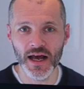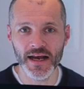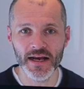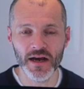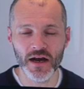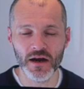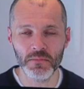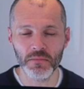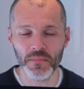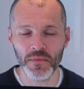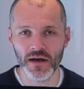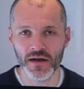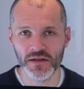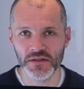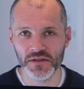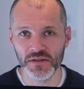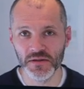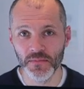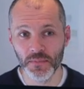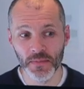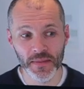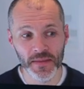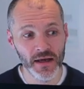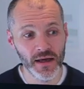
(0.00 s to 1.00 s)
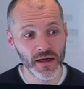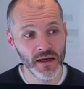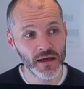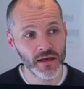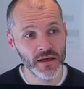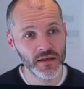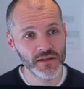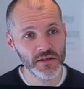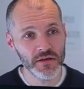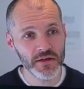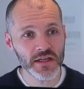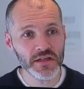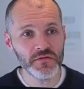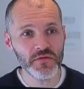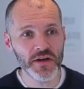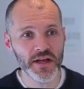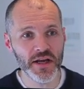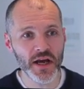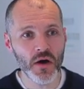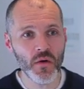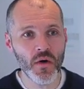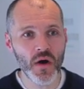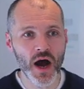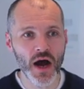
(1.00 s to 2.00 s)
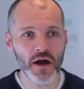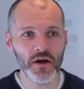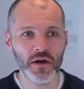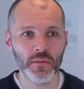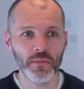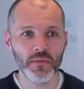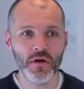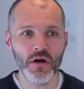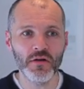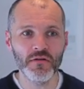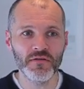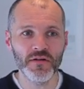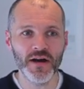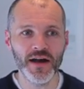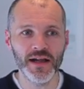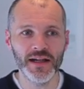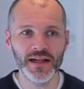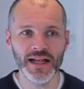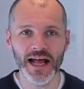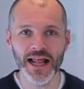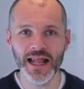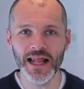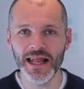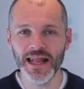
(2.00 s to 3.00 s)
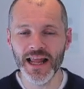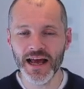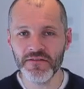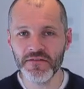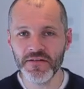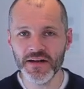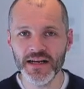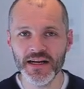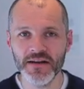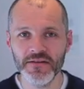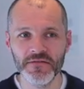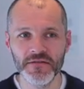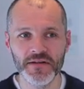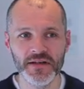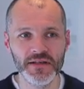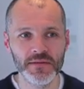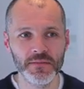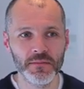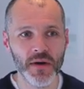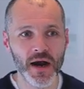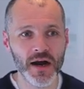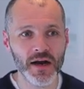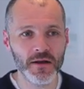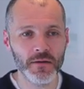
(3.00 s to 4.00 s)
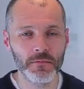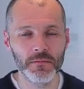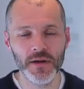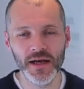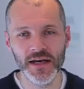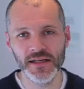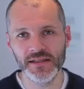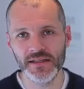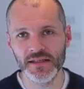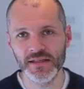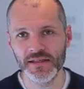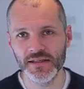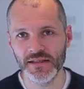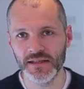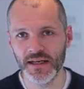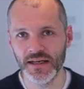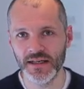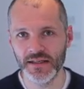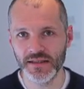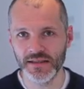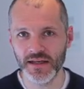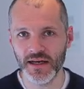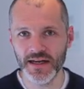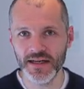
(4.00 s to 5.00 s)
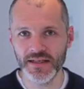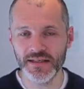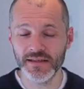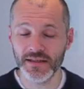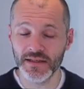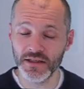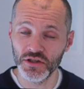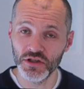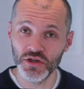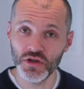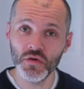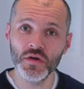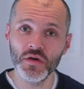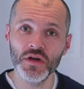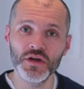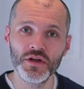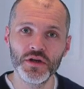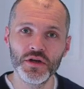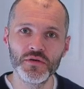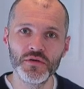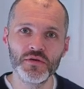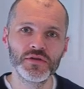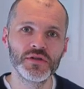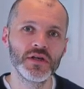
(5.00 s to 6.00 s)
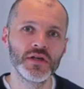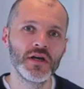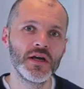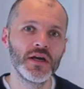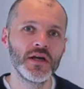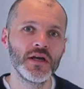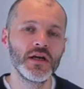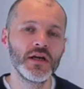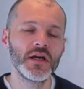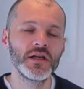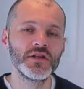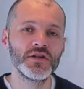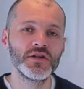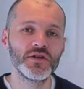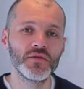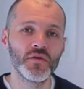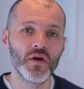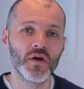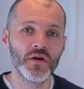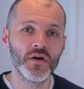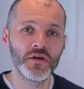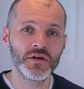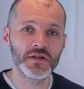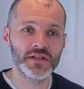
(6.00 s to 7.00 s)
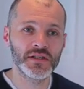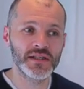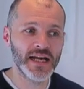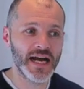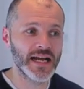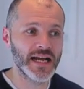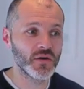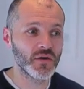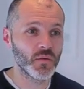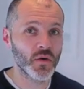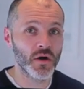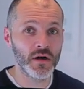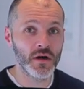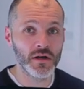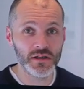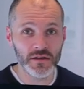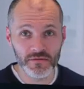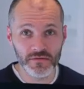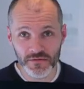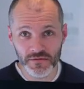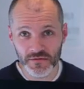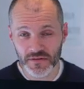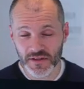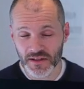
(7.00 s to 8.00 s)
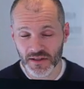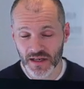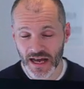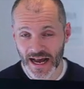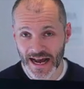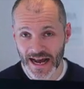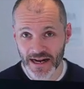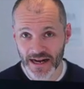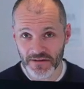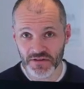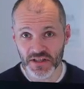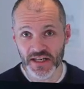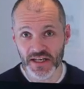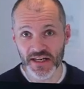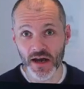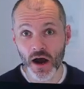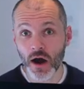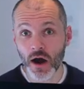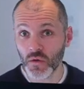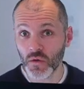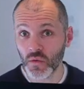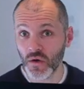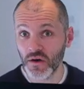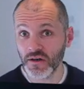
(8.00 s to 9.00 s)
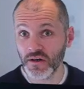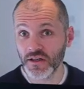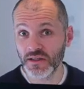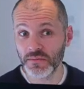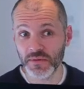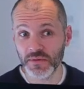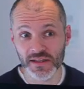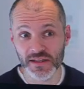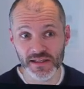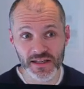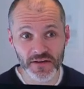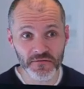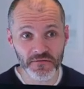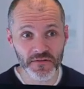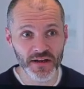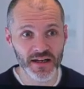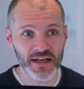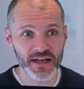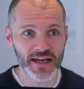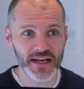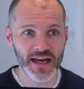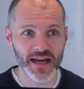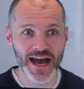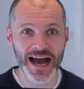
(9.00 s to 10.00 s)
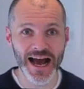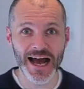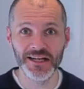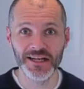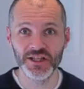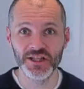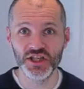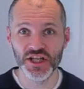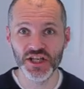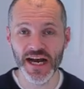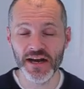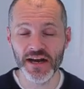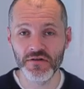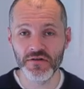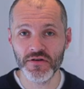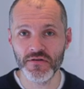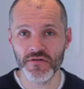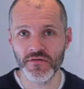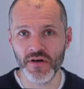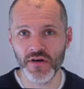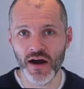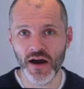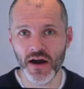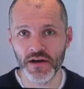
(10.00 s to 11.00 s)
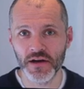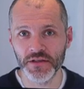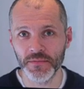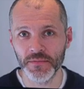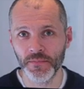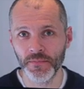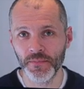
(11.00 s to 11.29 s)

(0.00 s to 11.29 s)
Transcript: ArtBlocks. So in this video, I'm going to profile 11 different marketplaces and sites that you can use to understand the world of NFT artwork, specifically and generative art.